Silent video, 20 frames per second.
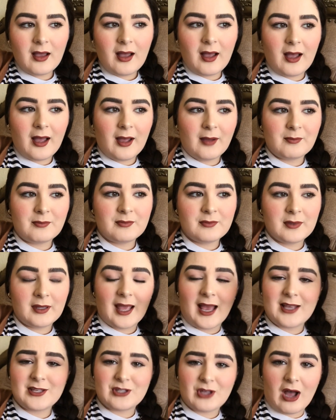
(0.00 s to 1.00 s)
Um,
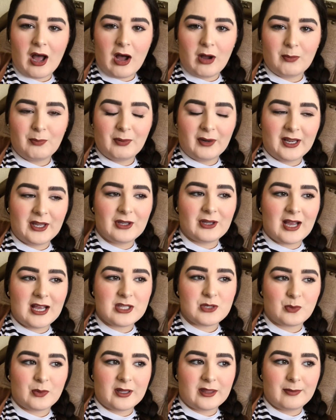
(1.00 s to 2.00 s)
yeah, so I'll bring you
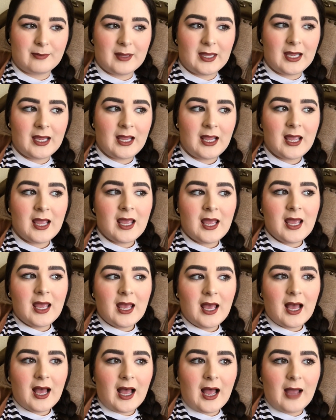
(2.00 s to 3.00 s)
guys with me.
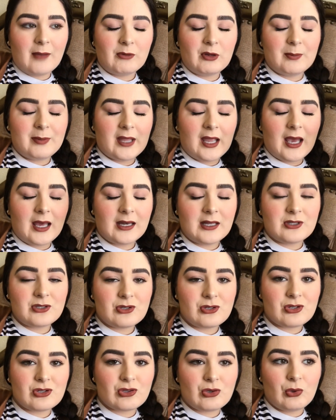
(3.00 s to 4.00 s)
I'm gonna be heading
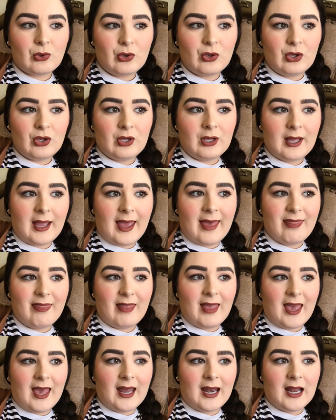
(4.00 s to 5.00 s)
to school, and
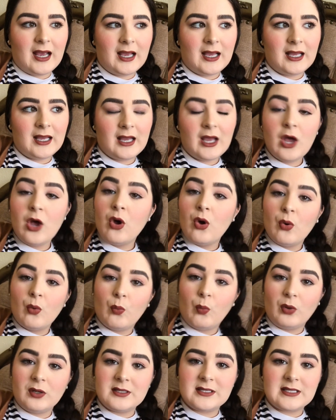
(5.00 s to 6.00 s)
then
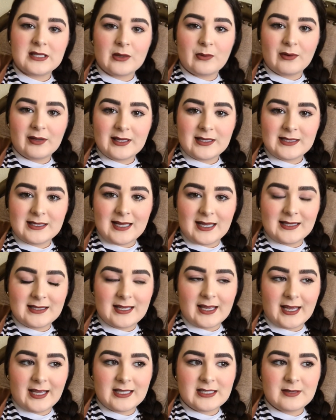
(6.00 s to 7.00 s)
we'll see where the day
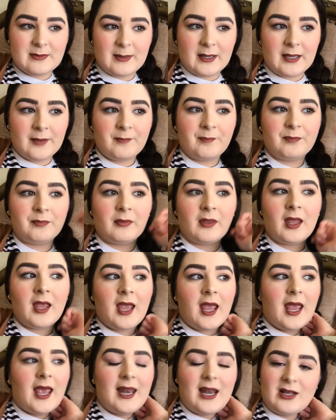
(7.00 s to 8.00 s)
takes me.
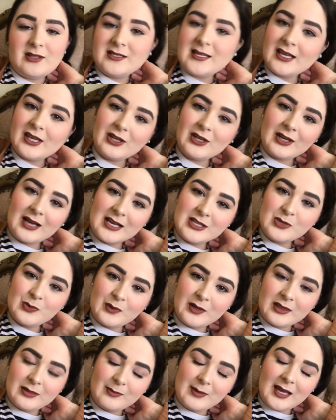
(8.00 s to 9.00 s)
And I'll take you guys
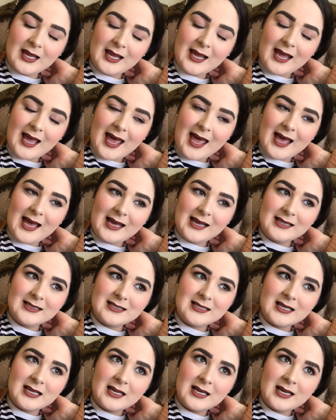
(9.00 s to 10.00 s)
with me, and